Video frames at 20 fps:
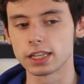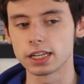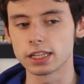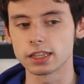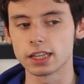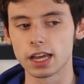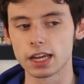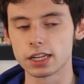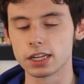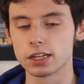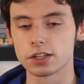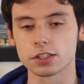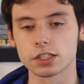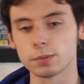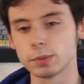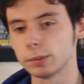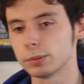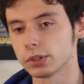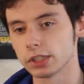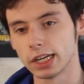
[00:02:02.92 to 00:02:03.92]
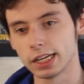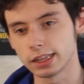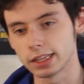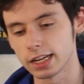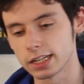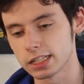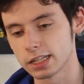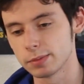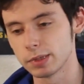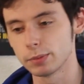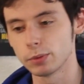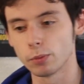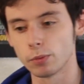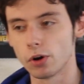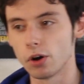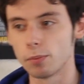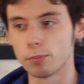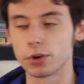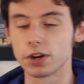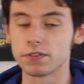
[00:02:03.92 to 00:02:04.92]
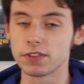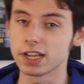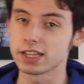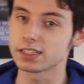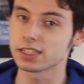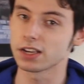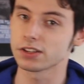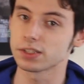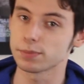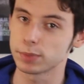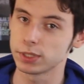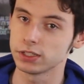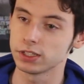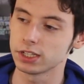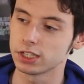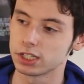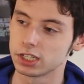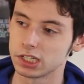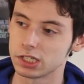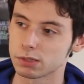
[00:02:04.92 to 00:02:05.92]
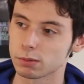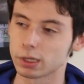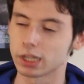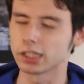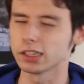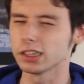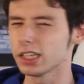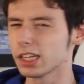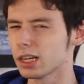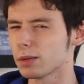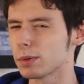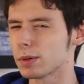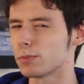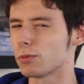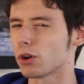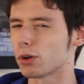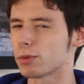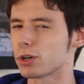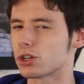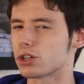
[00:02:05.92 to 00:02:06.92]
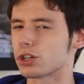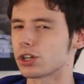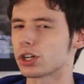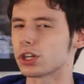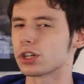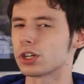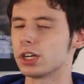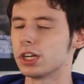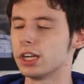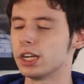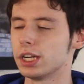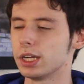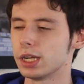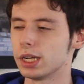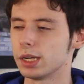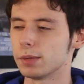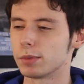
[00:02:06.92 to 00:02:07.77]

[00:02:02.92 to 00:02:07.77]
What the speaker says: and I think that, you know, some people like that, some people won't, but if that sounds appealing to you, something a little bit more mature,